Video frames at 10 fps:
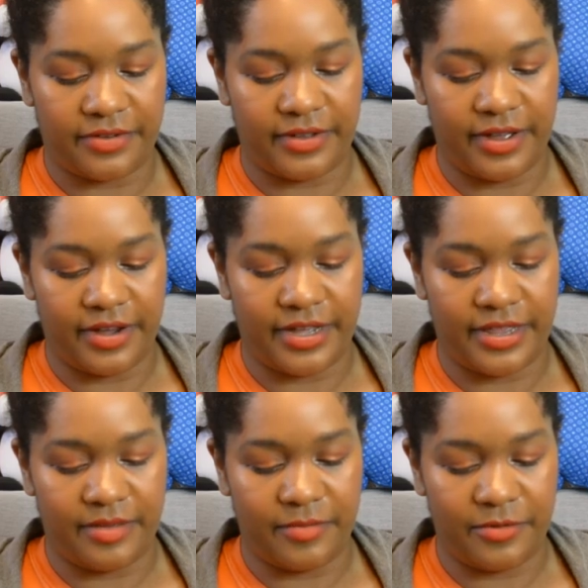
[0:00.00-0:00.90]
o'clock
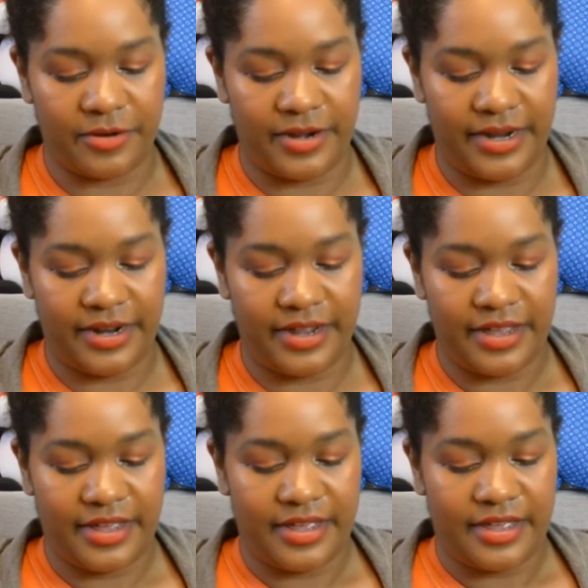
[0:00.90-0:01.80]
in the morning.
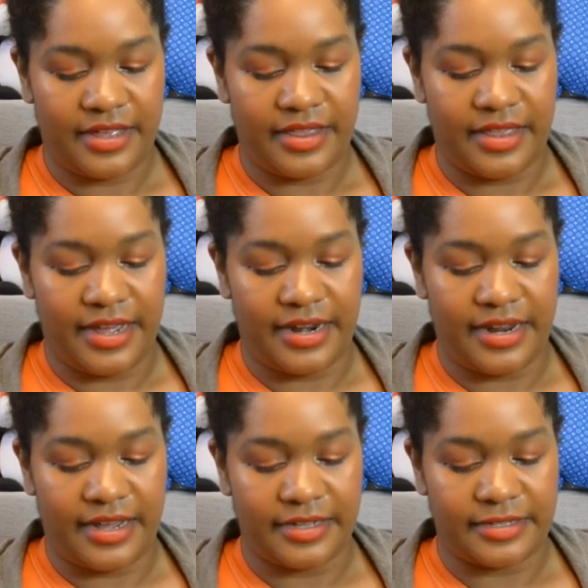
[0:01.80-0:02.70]
That
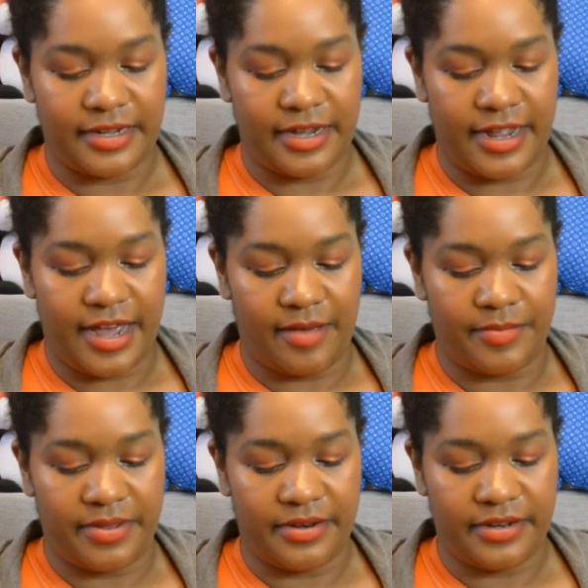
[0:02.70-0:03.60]
has not
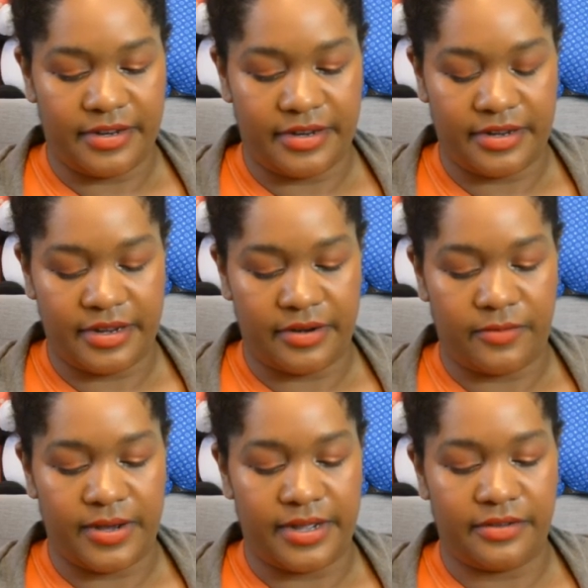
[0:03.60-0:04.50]
happened in a
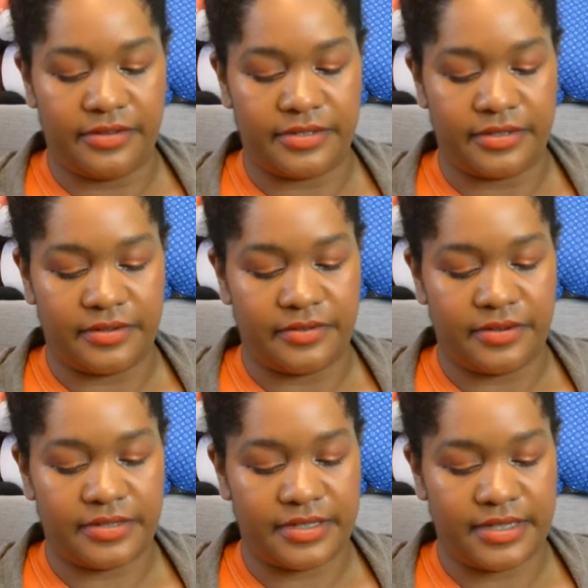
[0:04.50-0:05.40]
while, so
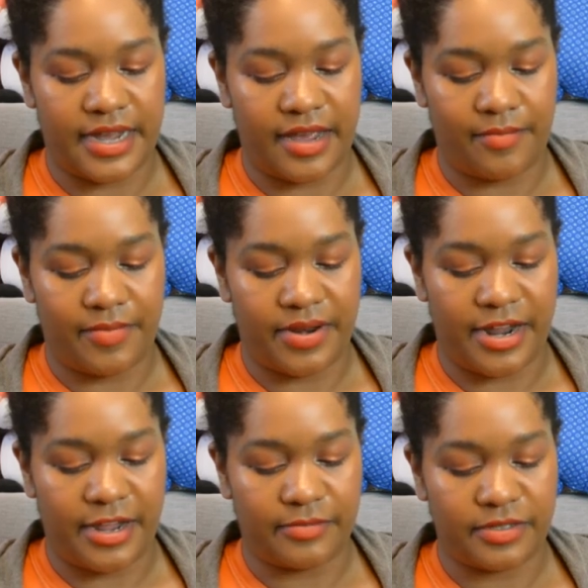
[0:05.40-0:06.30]
there's that. But I
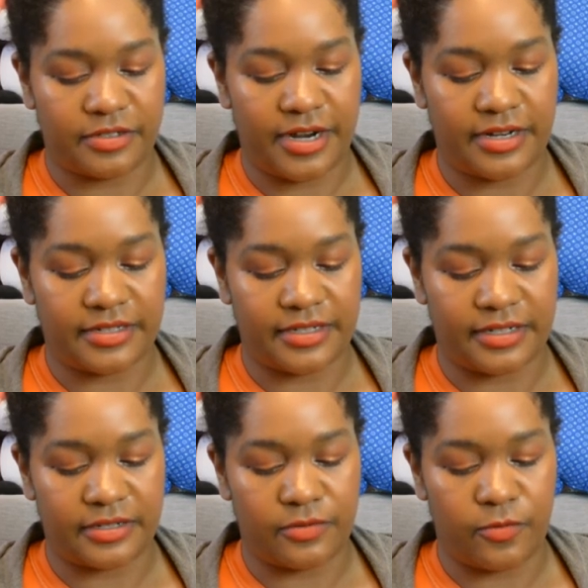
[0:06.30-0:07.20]
am trying to
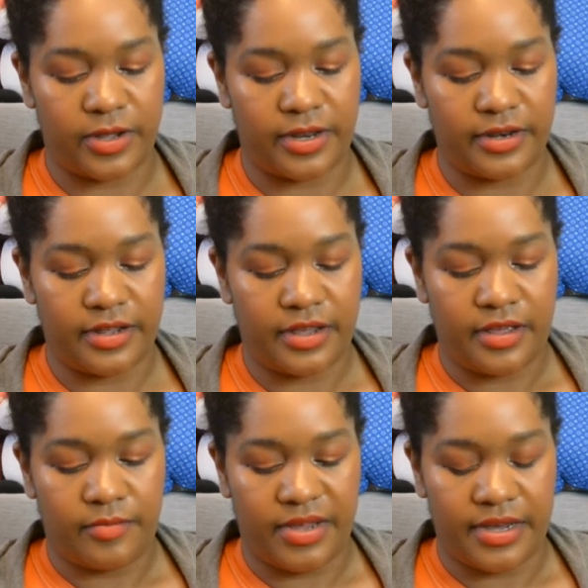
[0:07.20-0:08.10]
stick to one
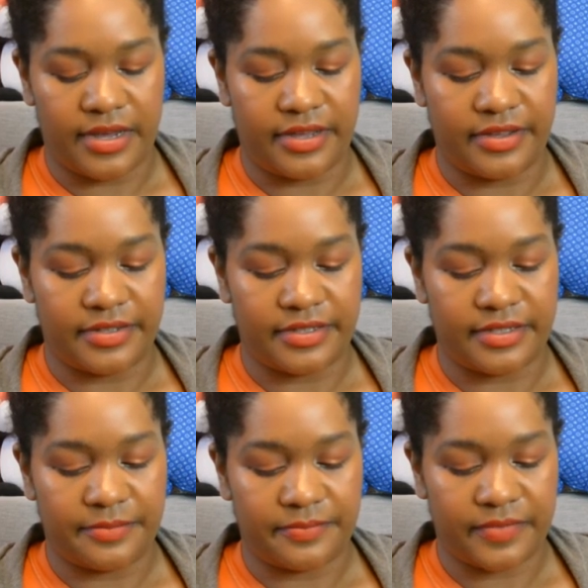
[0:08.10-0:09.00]
because
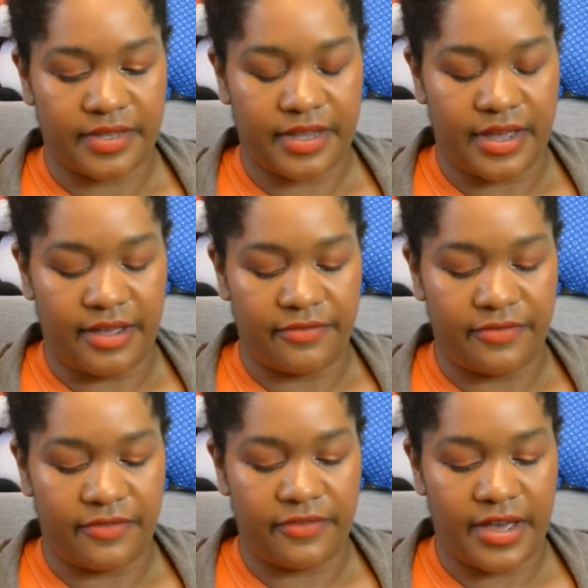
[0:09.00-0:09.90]
I
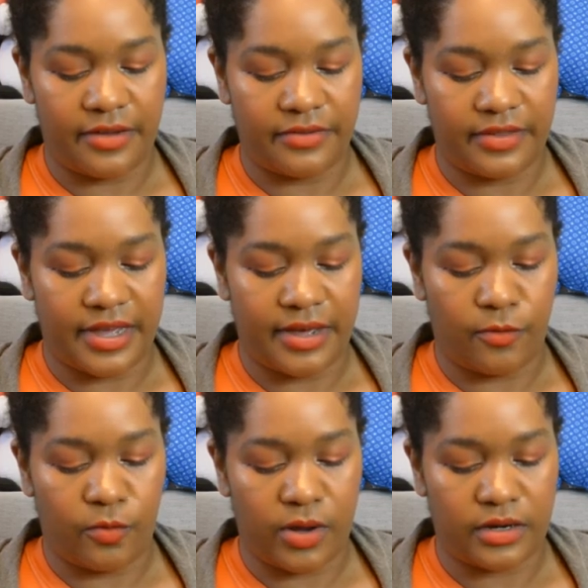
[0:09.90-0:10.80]
found that
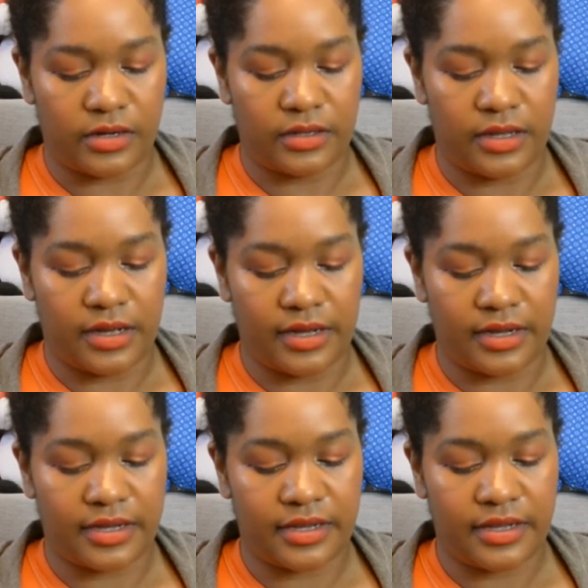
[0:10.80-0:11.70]
one o'clock